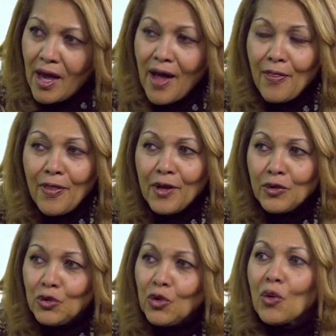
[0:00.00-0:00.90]
and
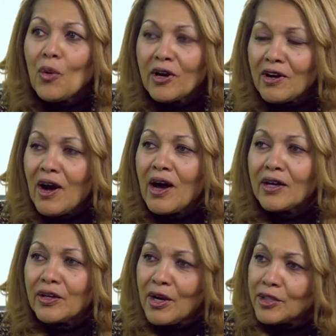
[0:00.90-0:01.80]
then look where
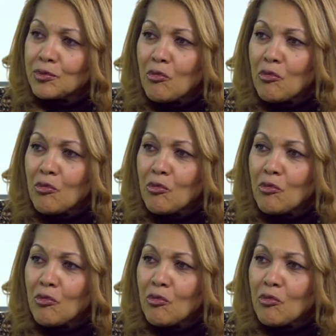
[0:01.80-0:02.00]
God has